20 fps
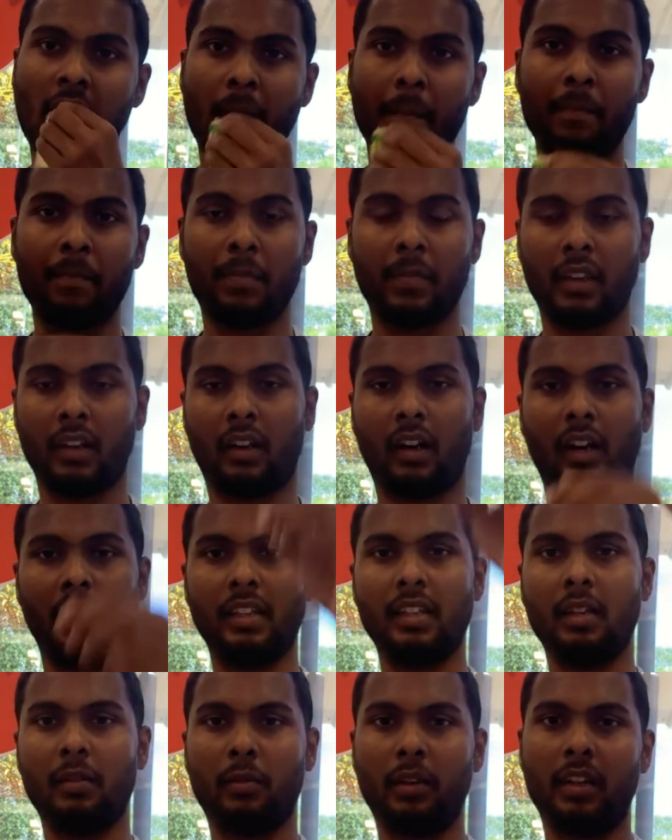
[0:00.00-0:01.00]
Look at
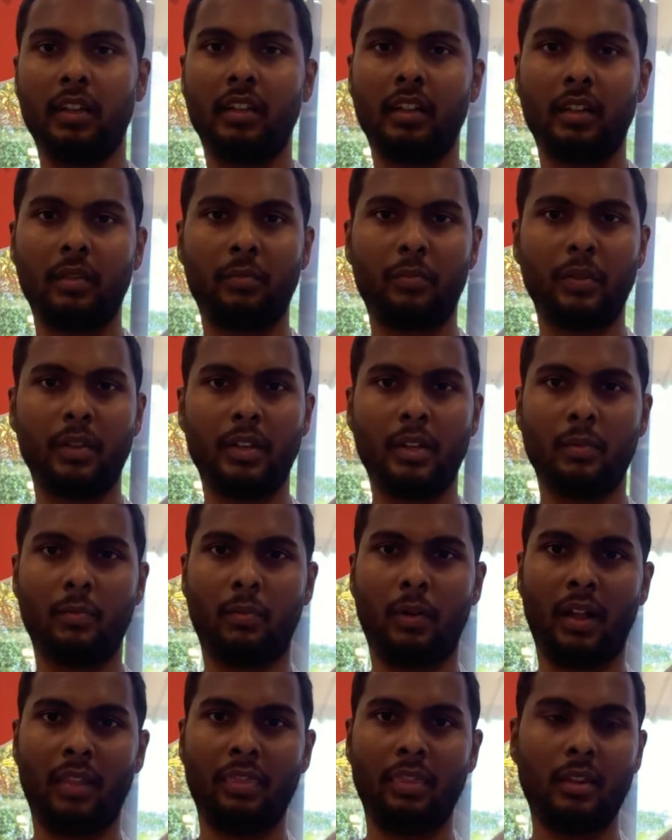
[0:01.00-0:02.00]
this one, they have done a
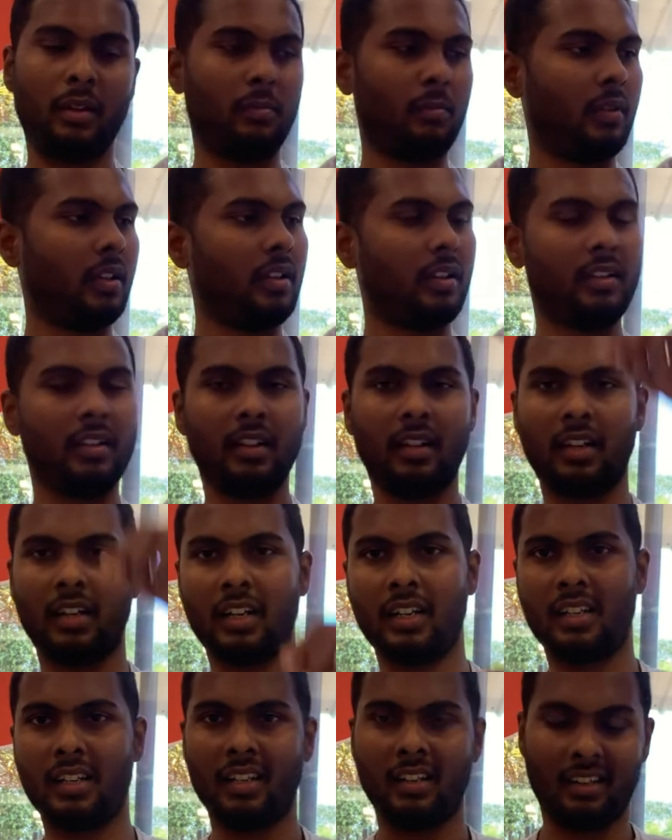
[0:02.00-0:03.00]
big bandage
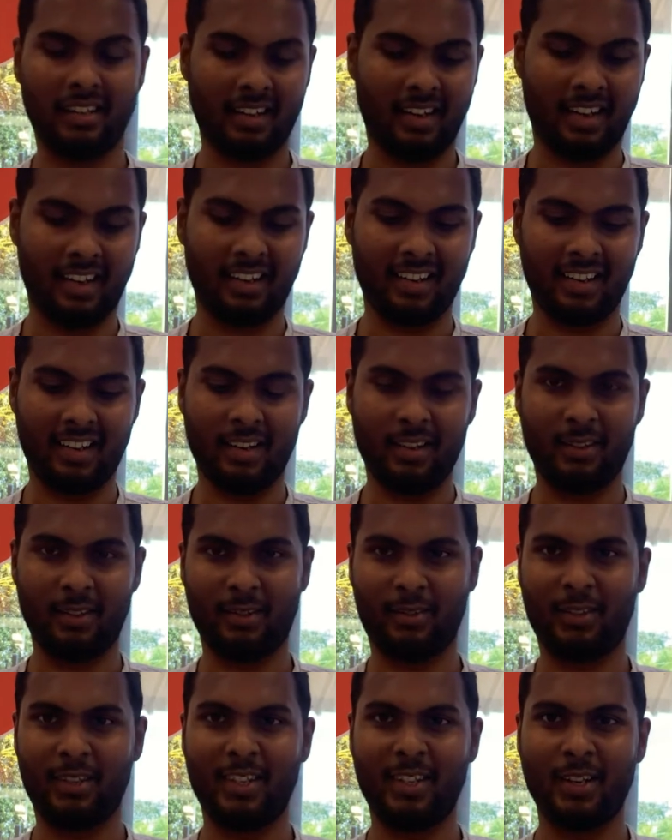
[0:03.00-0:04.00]
around my arm
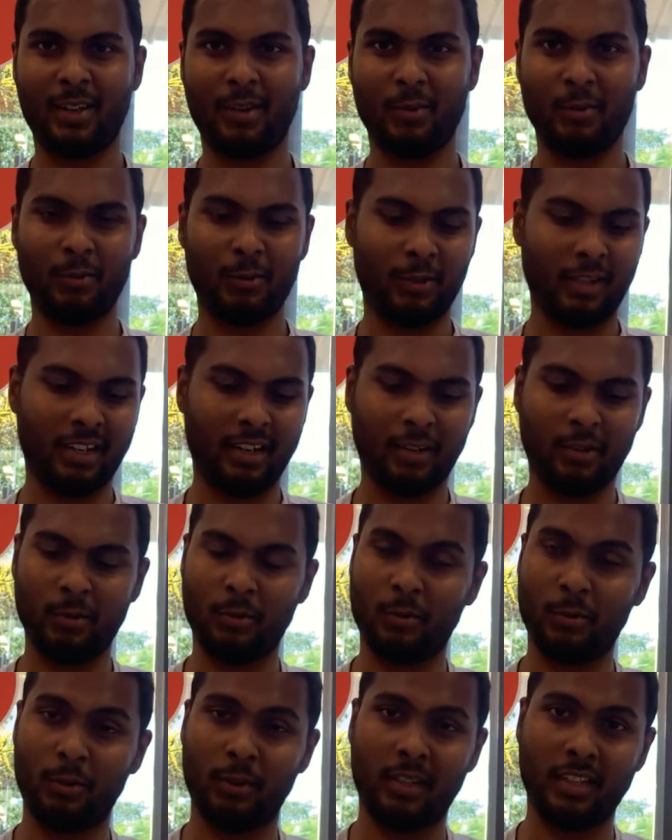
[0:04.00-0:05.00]
for just a small
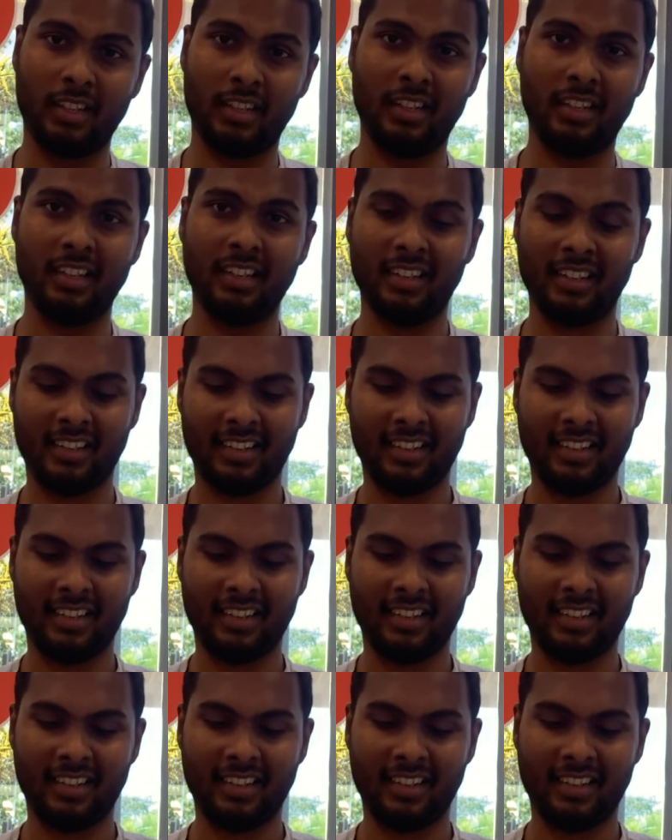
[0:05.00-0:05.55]
needle wound.